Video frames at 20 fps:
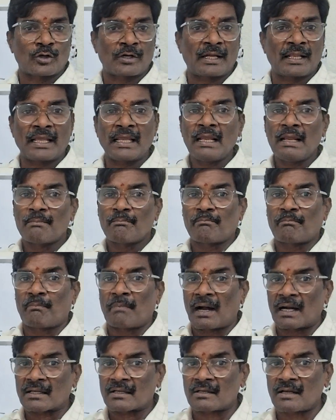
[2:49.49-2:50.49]
only,
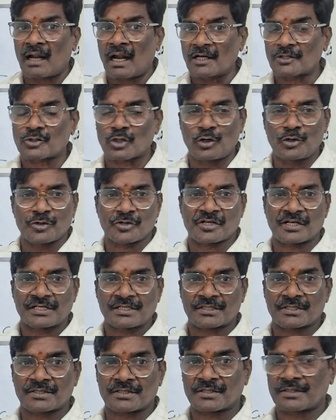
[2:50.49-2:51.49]
but not
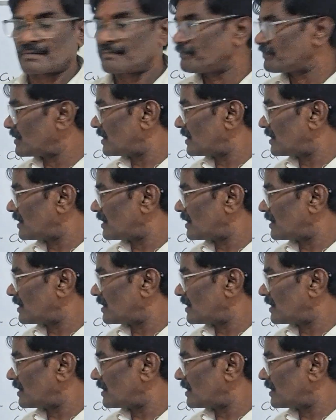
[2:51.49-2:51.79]
solutions,